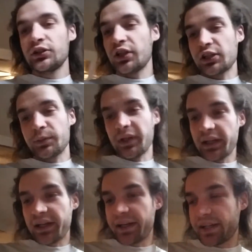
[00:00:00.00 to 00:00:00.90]
Trust
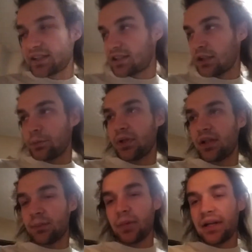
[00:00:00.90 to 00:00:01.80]
me, it's gonna be
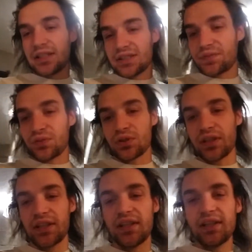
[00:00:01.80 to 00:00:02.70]
like minus
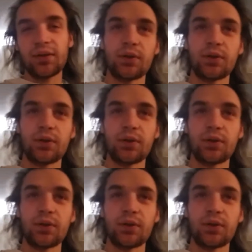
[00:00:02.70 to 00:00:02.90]
40